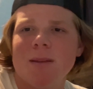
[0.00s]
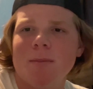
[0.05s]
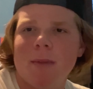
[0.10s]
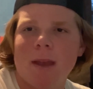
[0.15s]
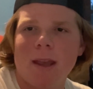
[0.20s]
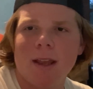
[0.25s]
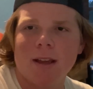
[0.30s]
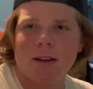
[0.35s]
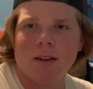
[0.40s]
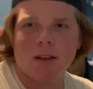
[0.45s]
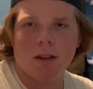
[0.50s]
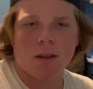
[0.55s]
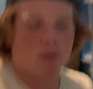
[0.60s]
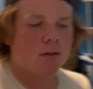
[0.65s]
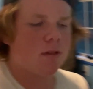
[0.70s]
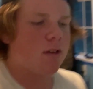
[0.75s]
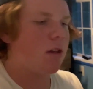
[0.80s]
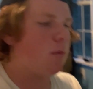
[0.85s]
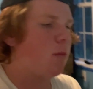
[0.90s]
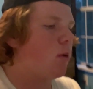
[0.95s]
make another
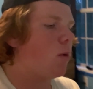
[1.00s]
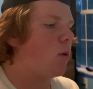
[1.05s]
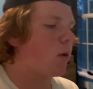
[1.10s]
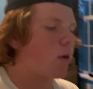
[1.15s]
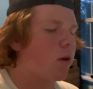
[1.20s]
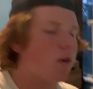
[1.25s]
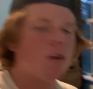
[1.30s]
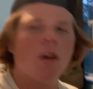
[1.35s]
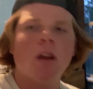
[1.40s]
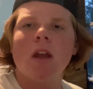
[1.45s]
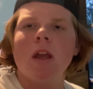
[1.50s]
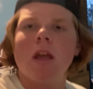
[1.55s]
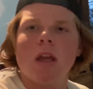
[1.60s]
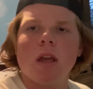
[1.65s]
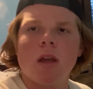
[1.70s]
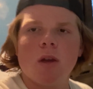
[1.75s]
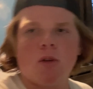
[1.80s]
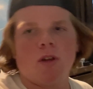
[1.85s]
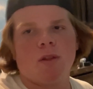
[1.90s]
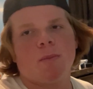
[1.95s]
TEMU order
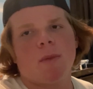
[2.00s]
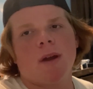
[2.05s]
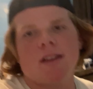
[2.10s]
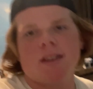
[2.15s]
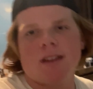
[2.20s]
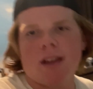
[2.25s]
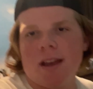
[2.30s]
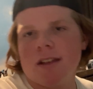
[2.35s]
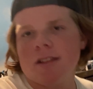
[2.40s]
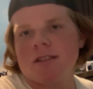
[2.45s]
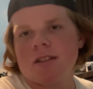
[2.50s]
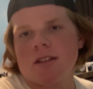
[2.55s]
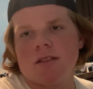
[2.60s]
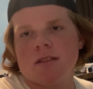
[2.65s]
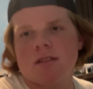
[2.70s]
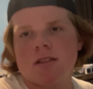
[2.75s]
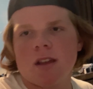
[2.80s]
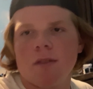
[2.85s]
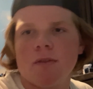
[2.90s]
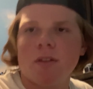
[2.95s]
with my desk and
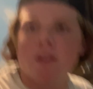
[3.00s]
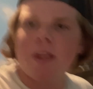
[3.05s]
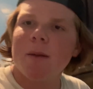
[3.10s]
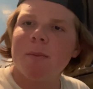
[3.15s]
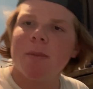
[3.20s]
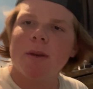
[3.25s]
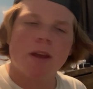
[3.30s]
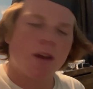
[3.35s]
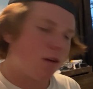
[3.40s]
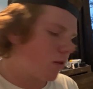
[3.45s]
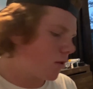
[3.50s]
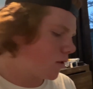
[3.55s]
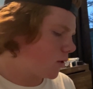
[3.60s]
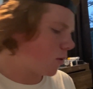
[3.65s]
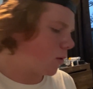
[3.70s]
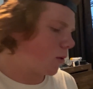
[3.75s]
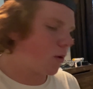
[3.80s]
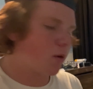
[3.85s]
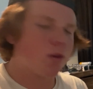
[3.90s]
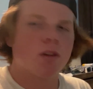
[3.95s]
stuff for that, but I also
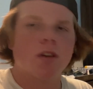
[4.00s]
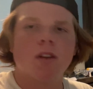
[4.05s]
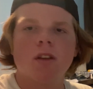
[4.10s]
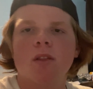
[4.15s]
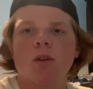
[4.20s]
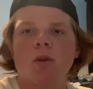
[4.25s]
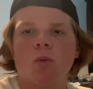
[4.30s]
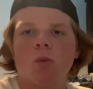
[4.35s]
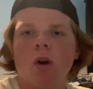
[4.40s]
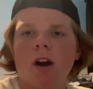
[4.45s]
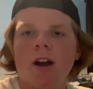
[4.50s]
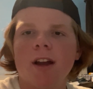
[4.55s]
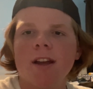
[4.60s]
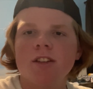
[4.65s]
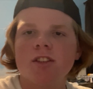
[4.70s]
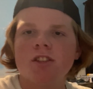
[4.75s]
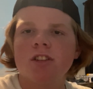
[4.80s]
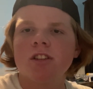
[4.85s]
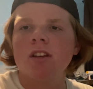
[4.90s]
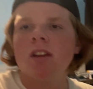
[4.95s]
ordered another
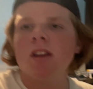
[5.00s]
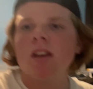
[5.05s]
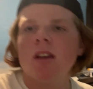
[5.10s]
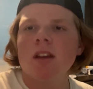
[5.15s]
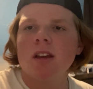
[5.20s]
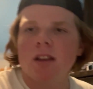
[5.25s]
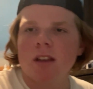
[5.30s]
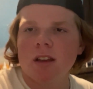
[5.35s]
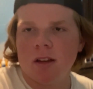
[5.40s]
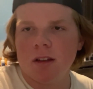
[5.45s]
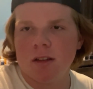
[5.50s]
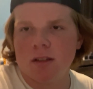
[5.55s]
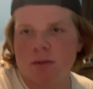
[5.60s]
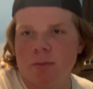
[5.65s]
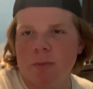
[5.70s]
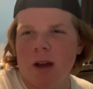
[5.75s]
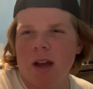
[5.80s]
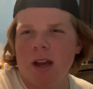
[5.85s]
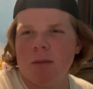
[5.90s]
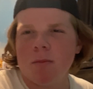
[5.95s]
watch because
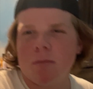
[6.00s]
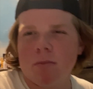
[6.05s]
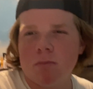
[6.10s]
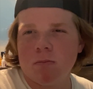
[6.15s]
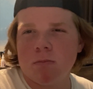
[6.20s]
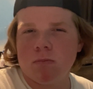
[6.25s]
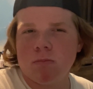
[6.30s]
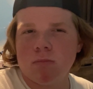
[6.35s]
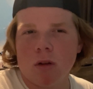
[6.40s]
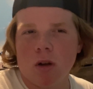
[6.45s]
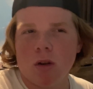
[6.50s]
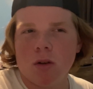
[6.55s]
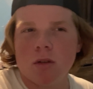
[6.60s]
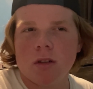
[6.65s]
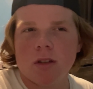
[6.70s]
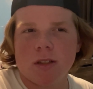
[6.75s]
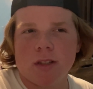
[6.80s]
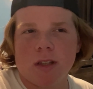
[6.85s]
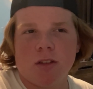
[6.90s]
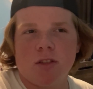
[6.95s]
mine broke
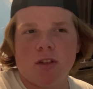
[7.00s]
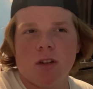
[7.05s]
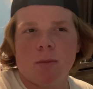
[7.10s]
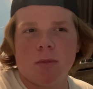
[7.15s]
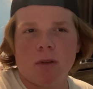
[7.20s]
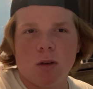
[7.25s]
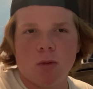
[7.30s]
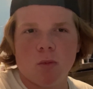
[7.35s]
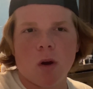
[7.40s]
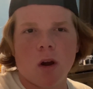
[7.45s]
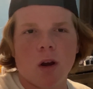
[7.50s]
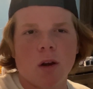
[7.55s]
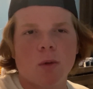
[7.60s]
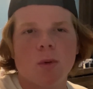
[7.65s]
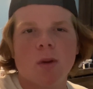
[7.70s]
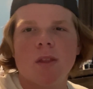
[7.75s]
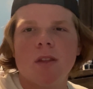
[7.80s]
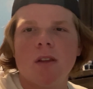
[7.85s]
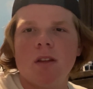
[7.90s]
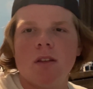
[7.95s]
because I jumped in water
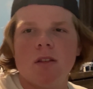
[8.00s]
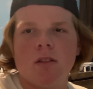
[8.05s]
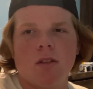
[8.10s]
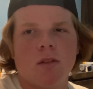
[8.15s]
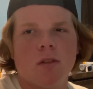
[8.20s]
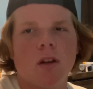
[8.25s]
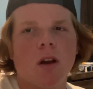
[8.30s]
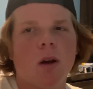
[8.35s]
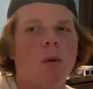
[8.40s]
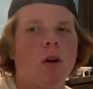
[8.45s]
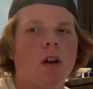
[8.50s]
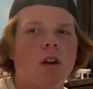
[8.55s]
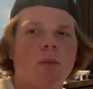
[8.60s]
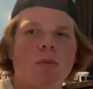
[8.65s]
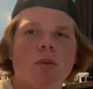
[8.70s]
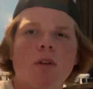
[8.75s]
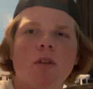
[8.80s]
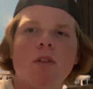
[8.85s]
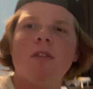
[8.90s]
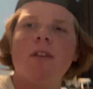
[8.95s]
with it and they're not
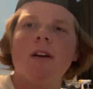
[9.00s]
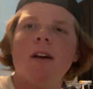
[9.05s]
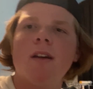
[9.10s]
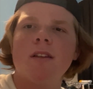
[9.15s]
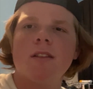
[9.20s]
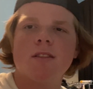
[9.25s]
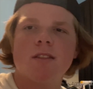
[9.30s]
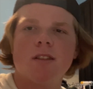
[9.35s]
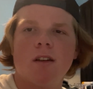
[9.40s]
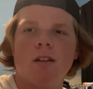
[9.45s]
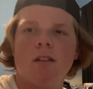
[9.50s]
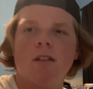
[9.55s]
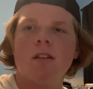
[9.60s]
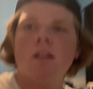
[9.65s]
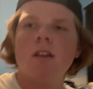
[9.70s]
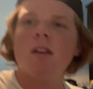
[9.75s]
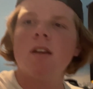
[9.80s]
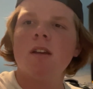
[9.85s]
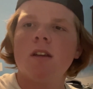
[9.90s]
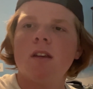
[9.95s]
waterproof. So
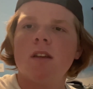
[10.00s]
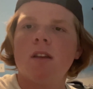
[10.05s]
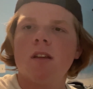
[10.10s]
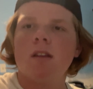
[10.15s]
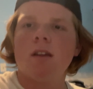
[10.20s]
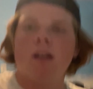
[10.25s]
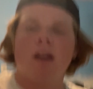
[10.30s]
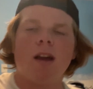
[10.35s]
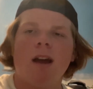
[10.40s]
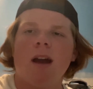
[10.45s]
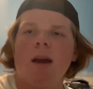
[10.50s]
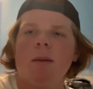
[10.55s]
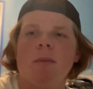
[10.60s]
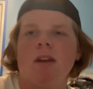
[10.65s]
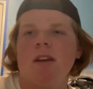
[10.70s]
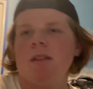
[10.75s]
I'm